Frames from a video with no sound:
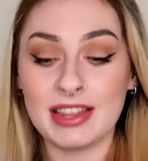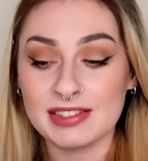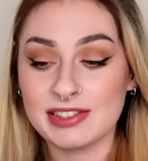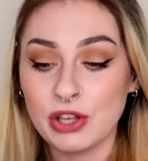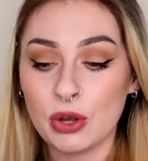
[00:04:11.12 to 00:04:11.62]
that's
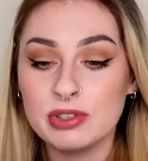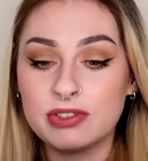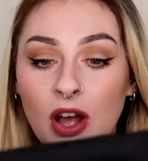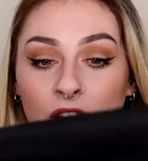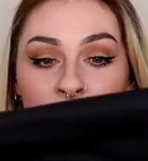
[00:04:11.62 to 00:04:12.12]
so
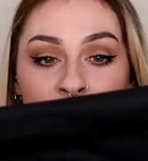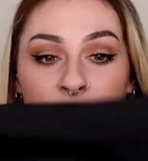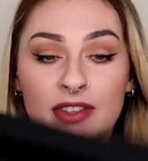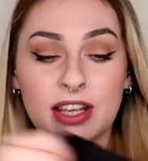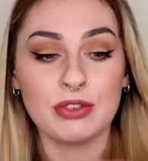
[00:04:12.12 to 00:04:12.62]
soft. It
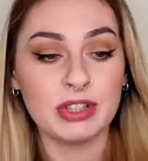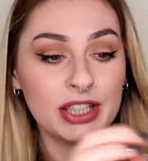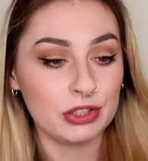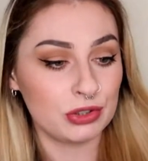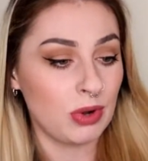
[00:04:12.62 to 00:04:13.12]
feels like a
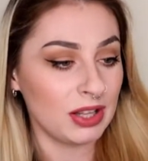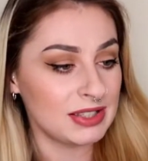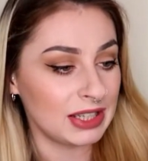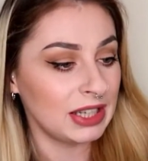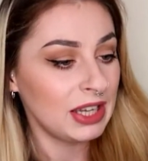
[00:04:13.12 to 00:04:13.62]
really good
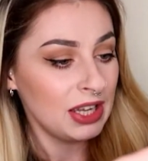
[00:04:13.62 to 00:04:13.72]
quality